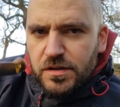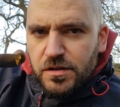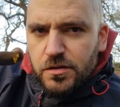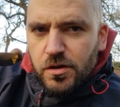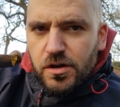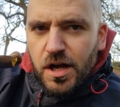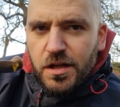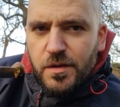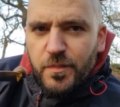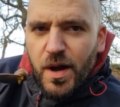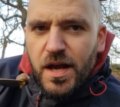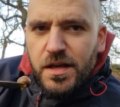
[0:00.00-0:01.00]
You know, like
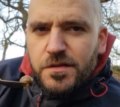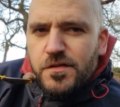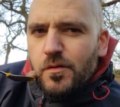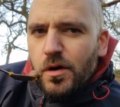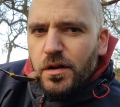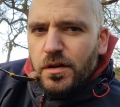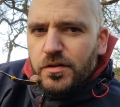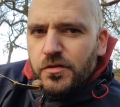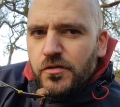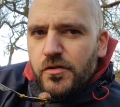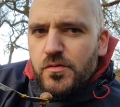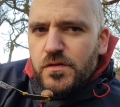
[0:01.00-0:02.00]
you bite into one and
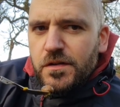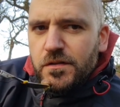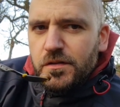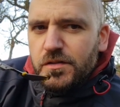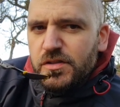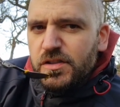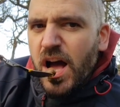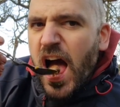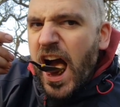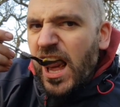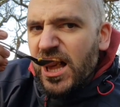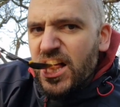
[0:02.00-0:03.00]
the juices are just
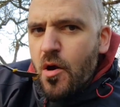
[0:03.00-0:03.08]
like that.